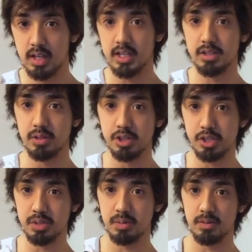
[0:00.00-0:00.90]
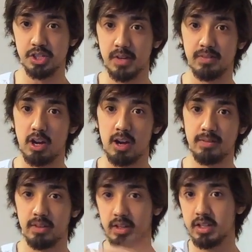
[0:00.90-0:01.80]
as soon as you shift
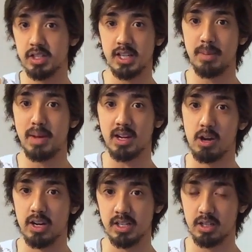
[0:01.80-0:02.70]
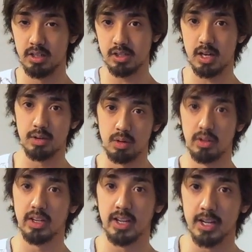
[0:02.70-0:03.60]
off, you just get back on and start
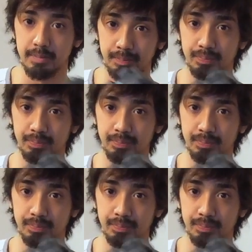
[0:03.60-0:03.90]
rolling again.